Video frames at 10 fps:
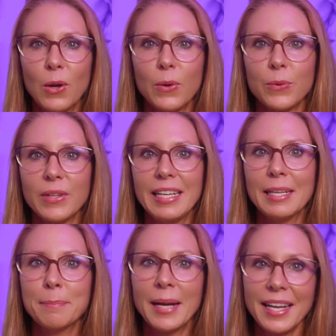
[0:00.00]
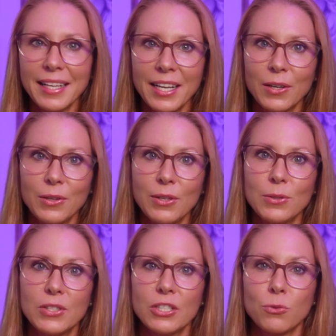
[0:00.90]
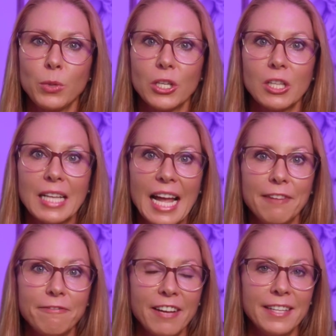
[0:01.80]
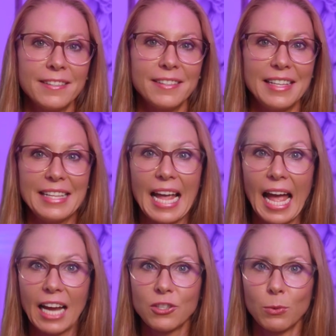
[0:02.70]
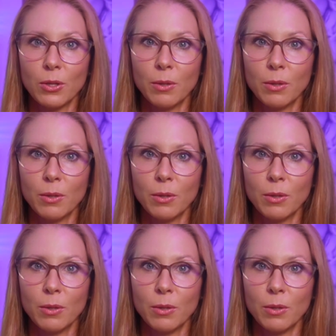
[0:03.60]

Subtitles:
Only my account uses real live funds in the actual